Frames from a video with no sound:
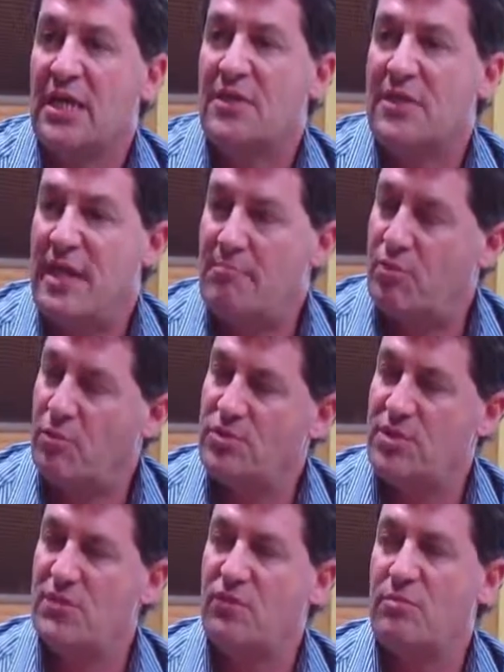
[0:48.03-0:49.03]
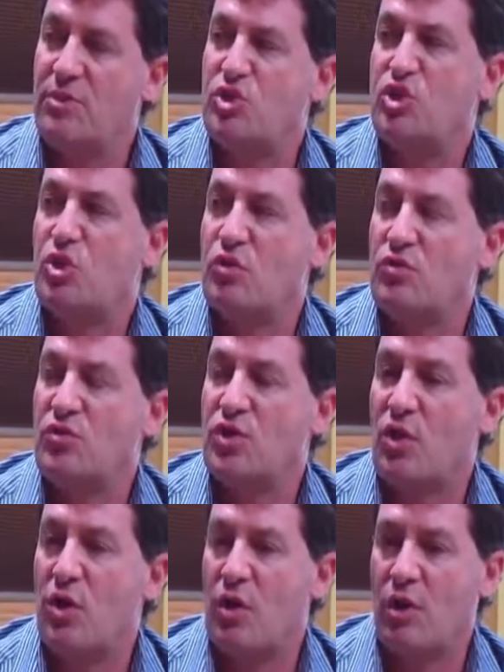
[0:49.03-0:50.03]
the net proceeds from those shows
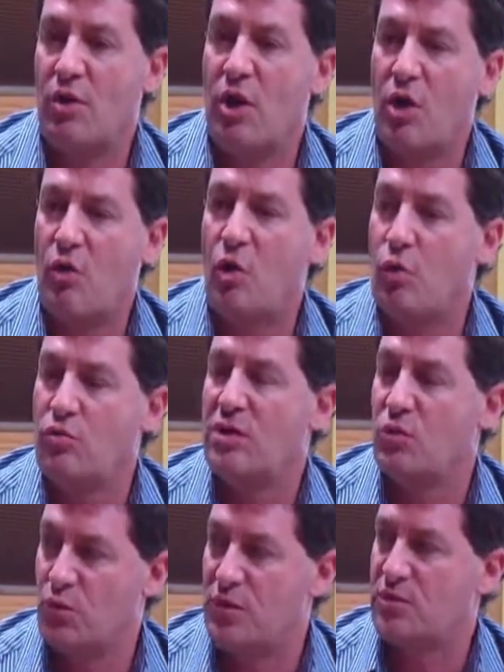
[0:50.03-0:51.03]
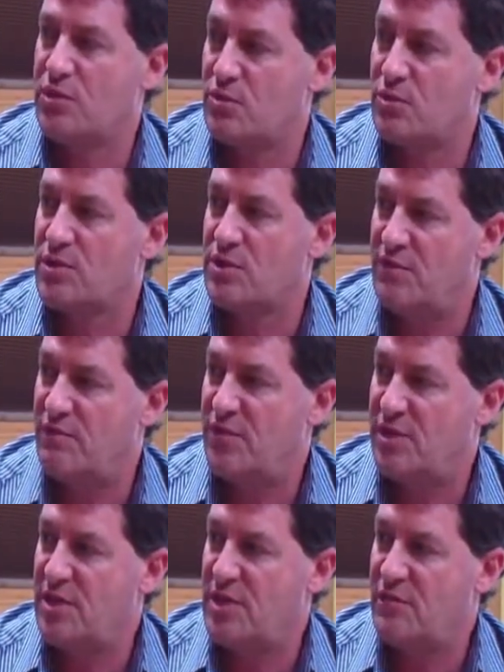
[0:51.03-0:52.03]
are our only real source of
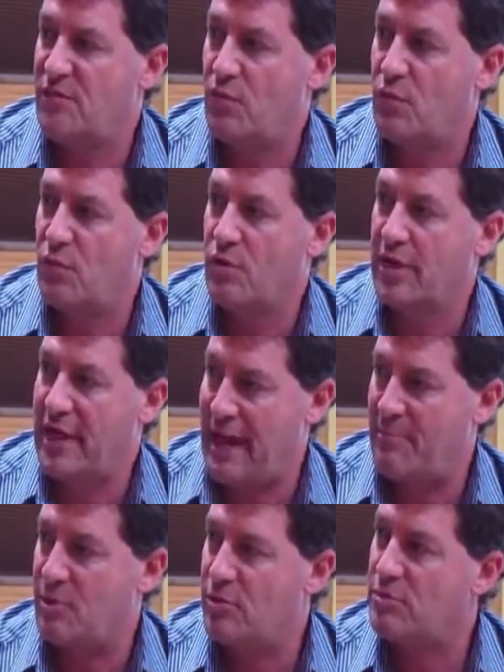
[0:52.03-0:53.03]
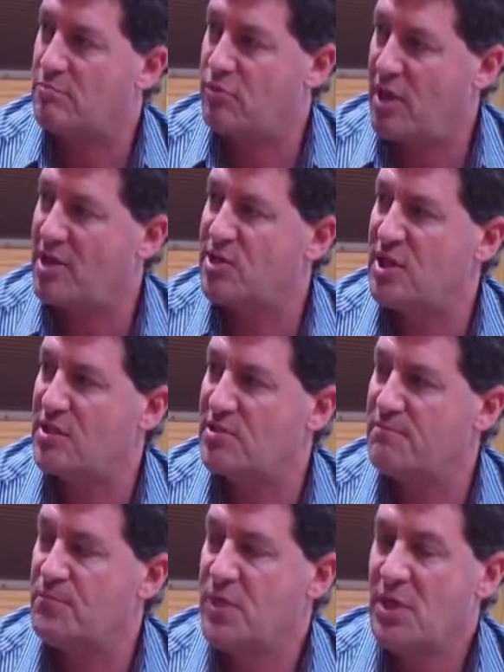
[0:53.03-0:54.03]
funding for capital projects.